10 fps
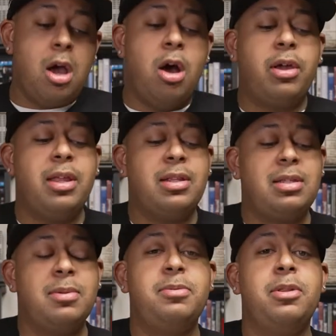Okay, this
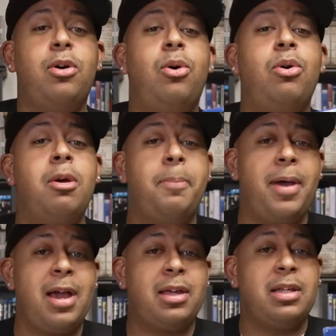must be the Horror
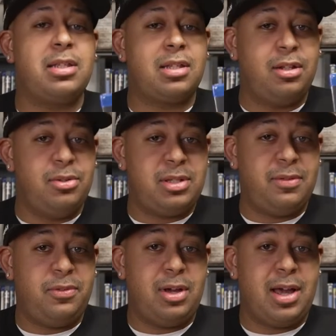Pack
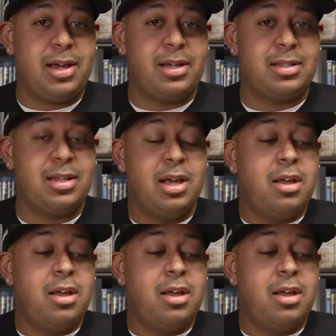exclusive, you guys.